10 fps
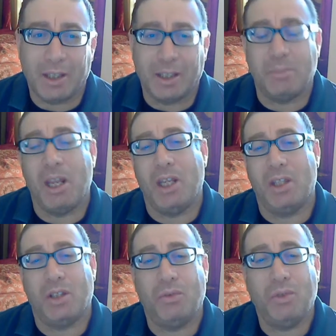It
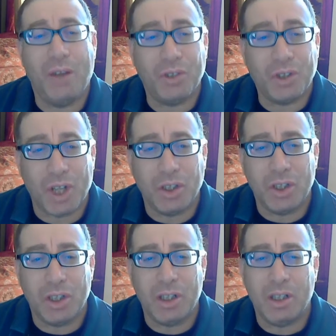means if you have a
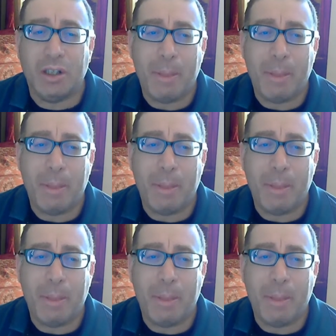strategy